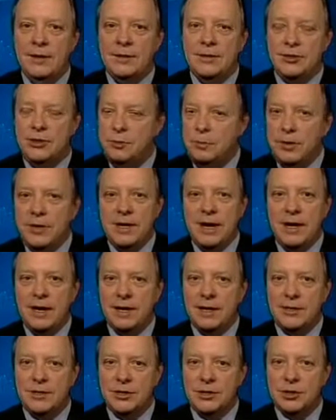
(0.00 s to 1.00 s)
The
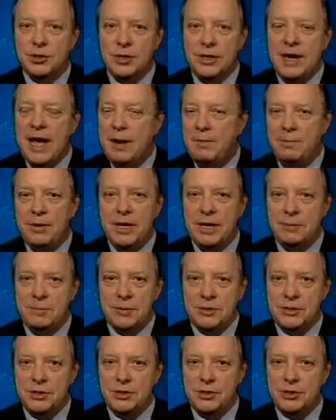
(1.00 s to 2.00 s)
superdelegates should not be in a
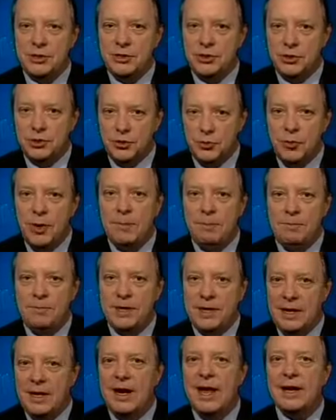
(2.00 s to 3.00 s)
position to
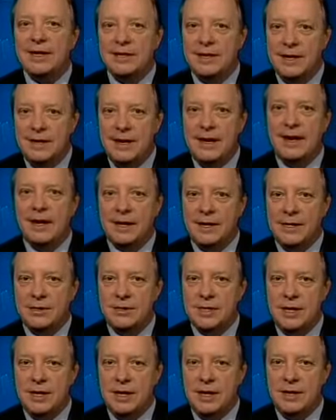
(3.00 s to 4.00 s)
trump the elected
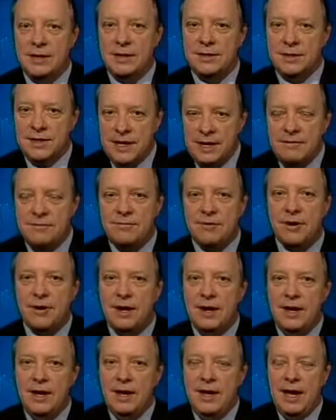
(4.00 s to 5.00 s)
delegates in Denver.